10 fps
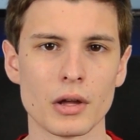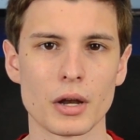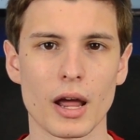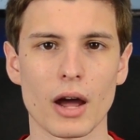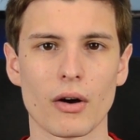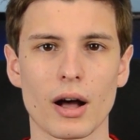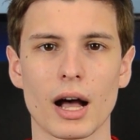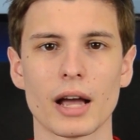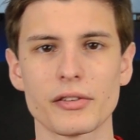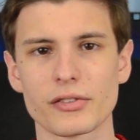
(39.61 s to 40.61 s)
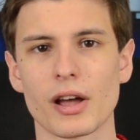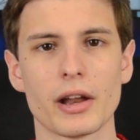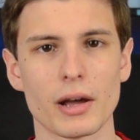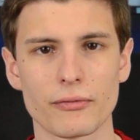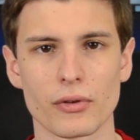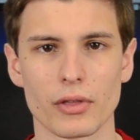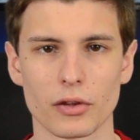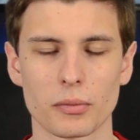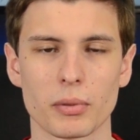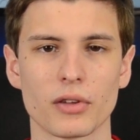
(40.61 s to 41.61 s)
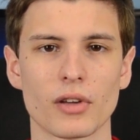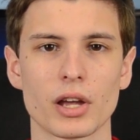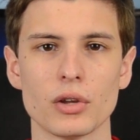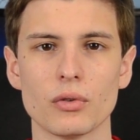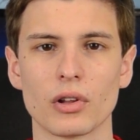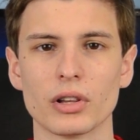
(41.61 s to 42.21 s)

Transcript: Now, I signed up for this because I use a